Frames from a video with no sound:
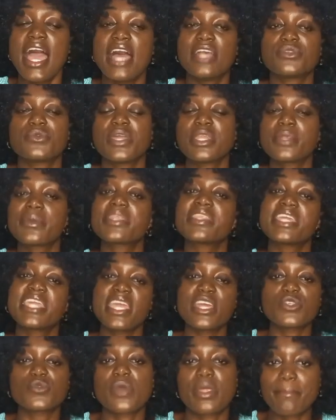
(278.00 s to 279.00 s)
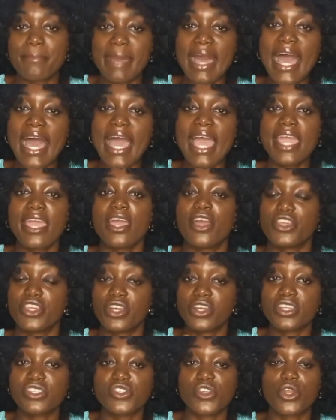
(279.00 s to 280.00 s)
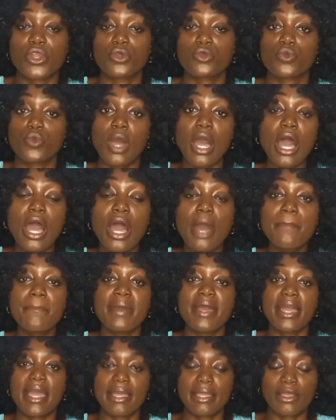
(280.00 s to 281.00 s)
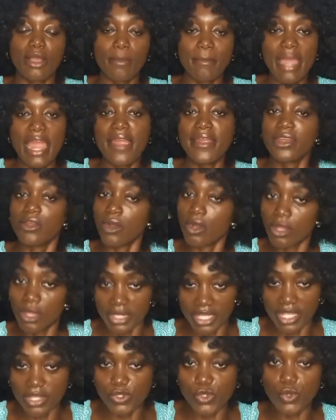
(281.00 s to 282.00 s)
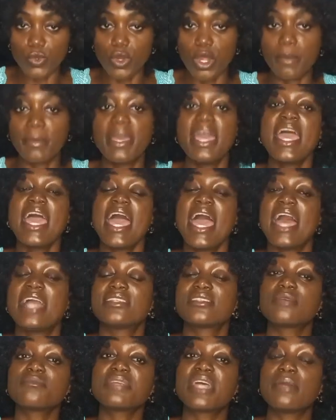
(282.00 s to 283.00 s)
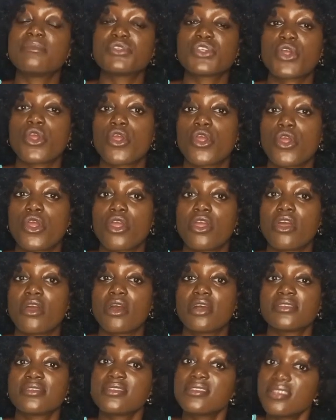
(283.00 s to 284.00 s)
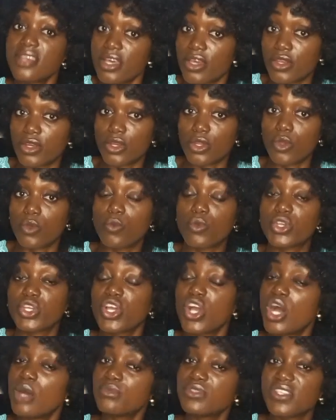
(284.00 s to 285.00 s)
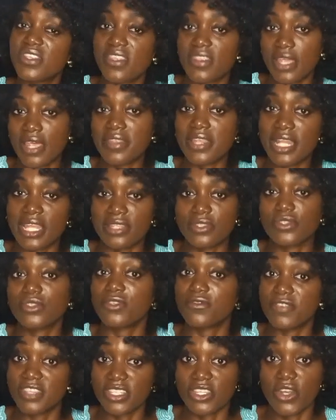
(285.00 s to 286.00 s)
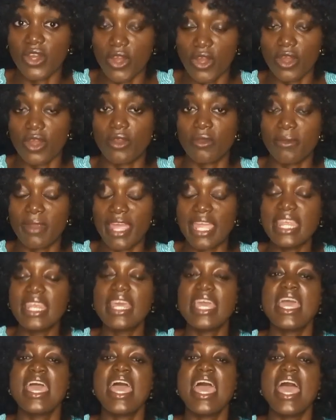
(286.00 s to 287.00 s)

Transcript: And so anyway, the years went by, her youngest daughter grew up, got married, all her kids grew up. And sometimes her son would come to the Netherlands to visit her, right?